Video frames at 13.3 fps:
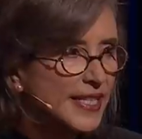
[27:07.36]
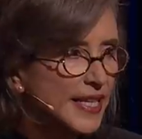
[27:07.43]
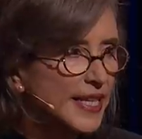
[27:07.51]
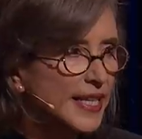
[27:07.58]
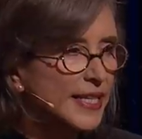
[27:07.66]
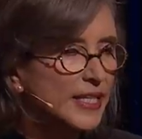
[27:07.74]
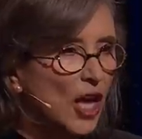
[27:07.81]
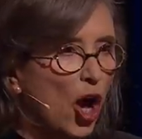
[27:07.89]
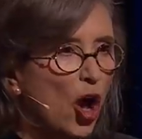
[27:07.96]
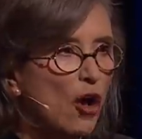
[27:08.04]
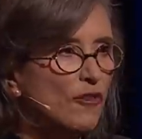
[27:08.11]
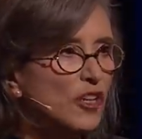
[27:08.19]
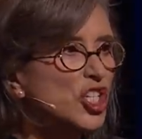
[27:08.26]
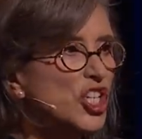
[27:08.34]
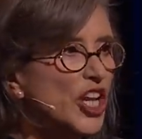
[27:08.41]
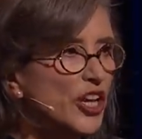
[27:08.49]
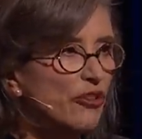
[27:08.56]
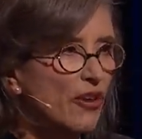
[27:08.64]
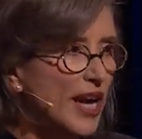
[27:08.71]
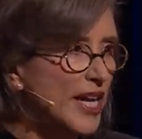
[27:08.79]
things over
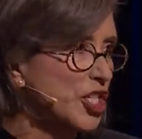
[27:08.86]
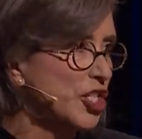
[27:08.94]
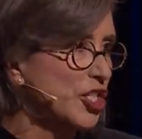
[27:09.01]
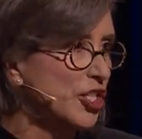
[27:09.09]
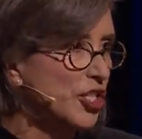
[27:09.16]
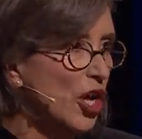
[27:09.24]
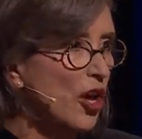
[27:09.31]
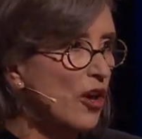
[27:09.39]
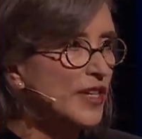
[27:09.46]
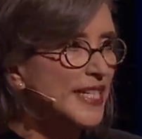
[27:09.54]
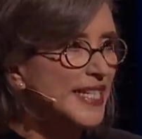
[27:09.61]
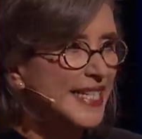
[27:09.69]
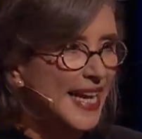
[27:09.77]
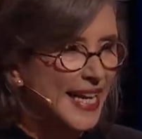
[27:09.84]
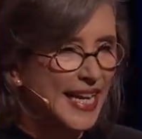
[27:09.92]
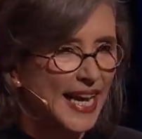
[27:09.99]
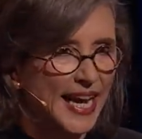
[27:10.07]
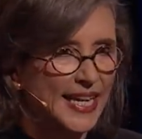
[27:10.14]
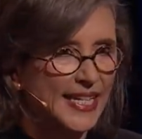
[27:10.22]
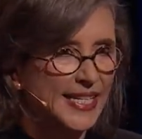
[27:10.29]
generations, over
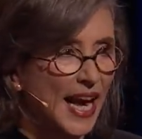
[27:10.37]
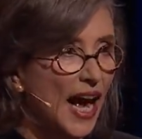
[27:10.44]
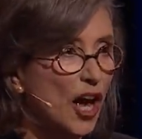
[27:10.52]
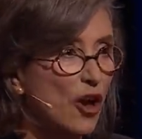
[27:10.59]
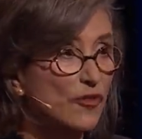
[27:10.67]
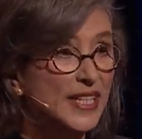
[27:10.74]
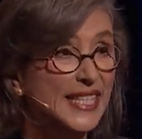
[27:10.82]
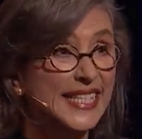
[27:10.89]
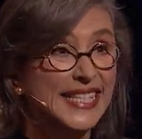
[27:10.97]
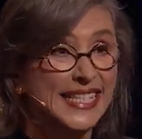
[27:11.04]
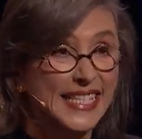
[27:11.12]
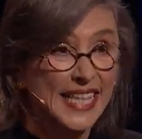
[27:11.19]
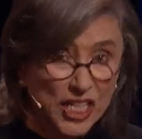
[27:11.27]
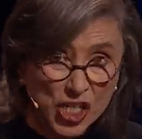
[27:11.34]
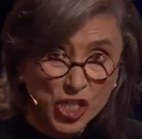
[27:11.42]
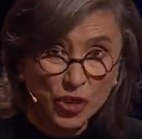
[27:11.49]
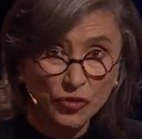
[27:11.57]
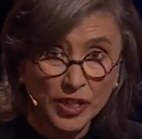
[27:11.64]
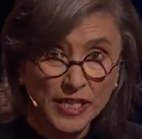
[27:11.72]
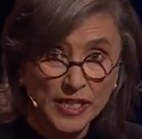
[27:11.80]
decades, over
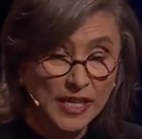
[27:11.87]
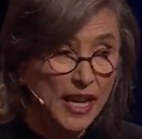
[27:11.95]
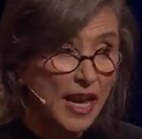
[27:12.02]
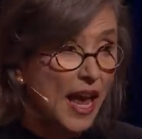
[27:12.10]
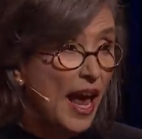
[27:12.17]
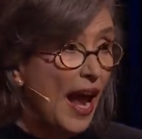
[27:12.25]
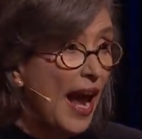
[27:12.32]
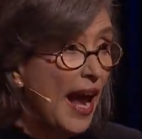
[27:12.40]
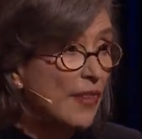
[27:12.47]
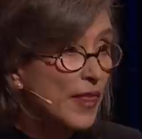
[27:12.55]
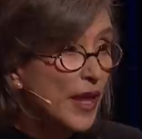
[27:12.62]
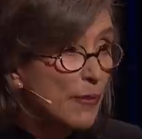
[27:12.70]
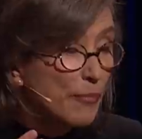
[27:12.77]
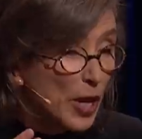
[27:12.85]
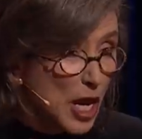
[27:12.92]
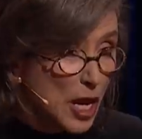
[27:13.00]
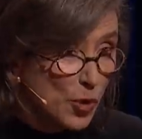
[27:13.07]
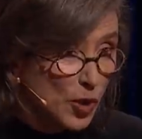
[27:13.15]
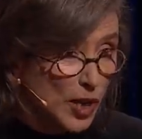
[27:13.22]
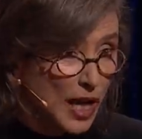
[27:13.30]
centuries. And then
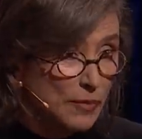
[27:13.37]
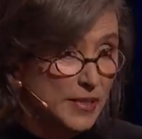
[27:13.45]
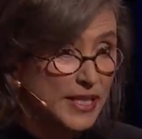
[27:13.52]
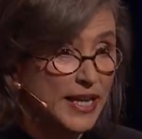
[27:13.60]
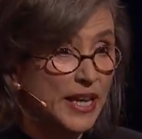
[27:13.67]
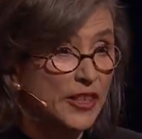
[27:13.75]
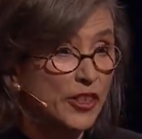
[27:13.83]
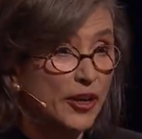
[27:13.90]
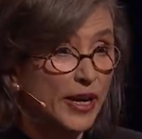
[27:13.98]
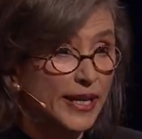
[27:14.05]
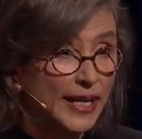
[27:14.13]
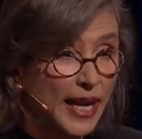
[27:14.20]
people come together and